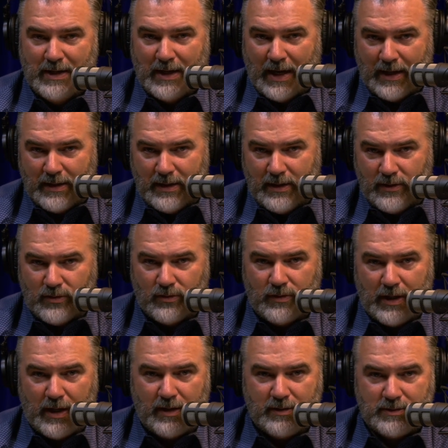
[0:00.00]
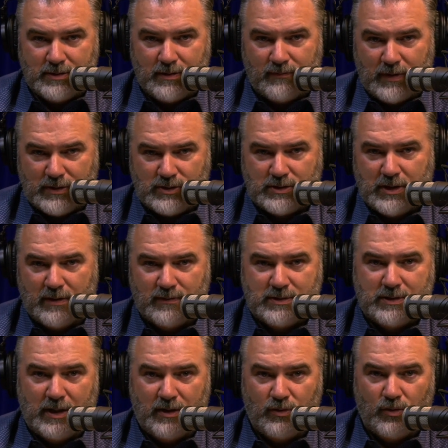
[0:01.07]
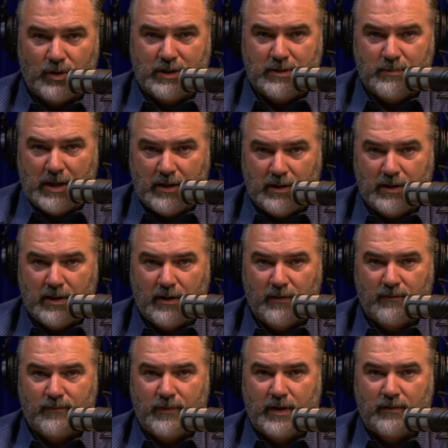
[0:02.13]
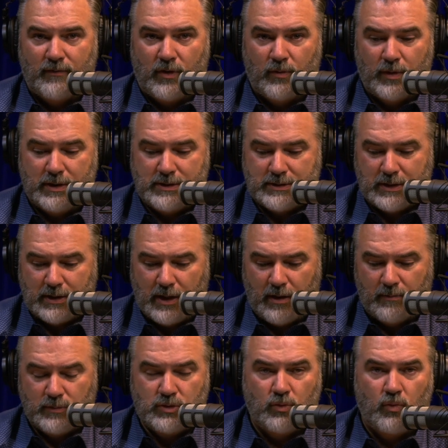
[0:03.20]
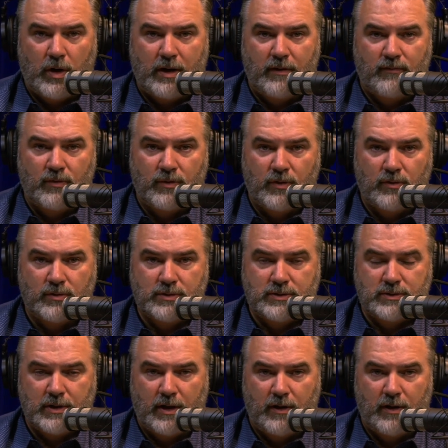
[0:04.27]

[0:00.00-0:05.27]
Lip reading: And either that is a vegetative state, or he may have already succumbed to whatever those